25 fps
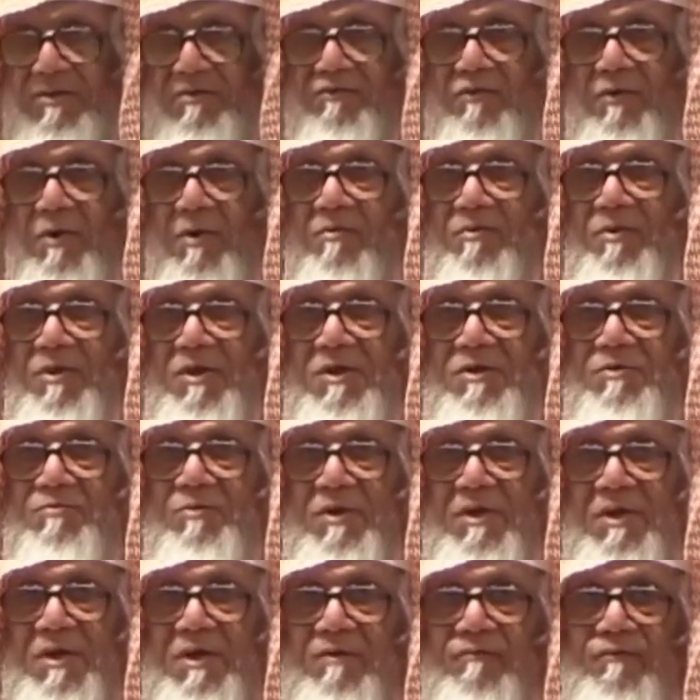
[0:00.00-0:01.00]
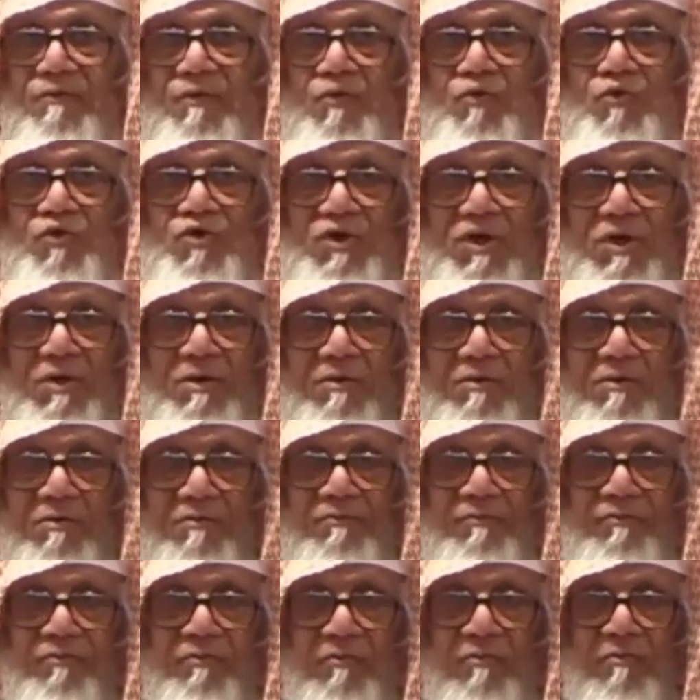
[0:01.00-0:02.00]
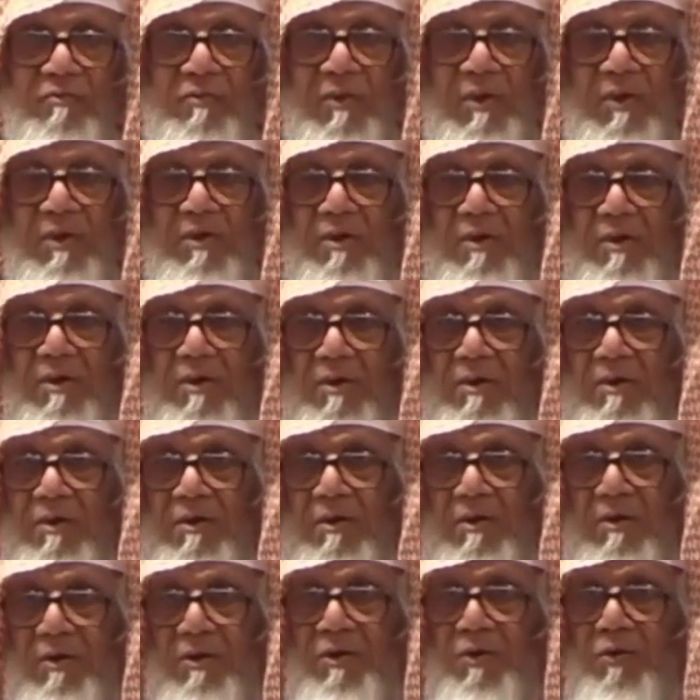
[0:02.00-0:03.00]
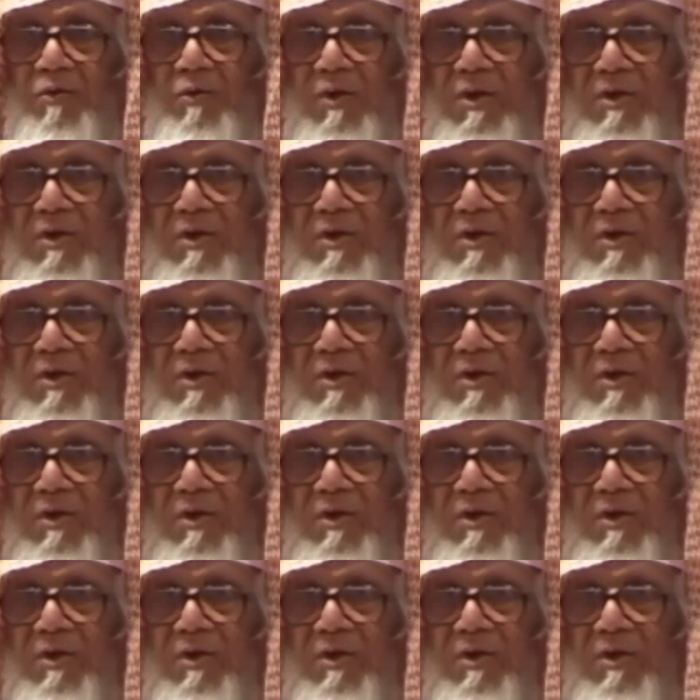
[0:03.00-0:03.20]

from these, but in future you will